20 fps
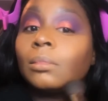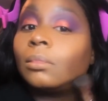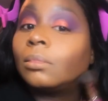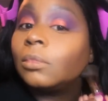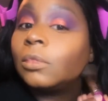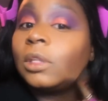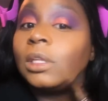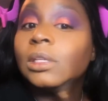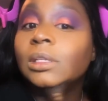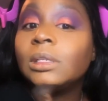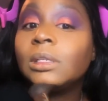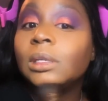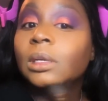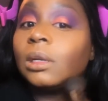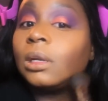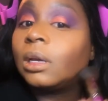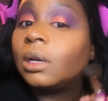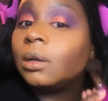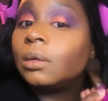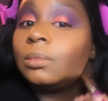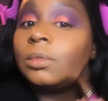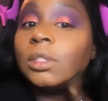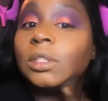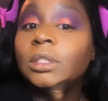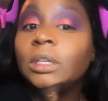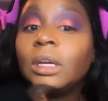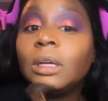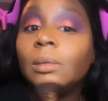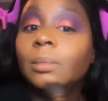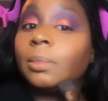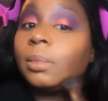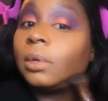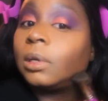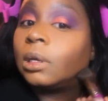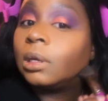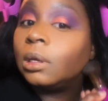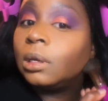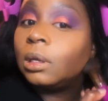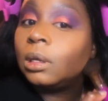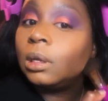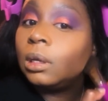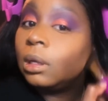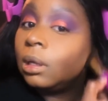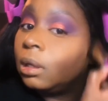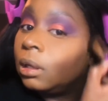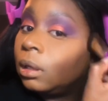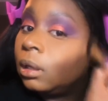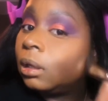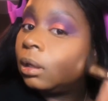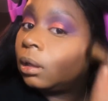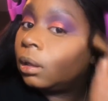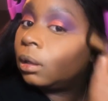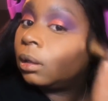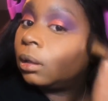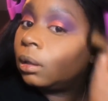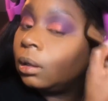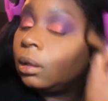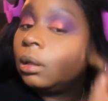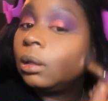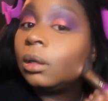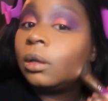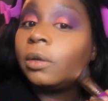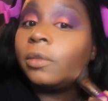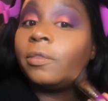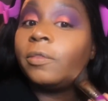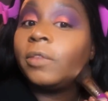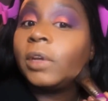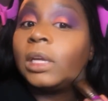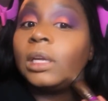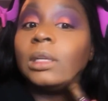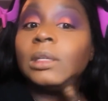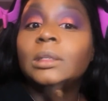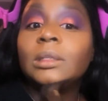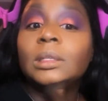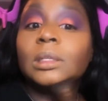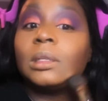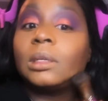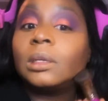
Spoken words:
This is gonna help shape your face.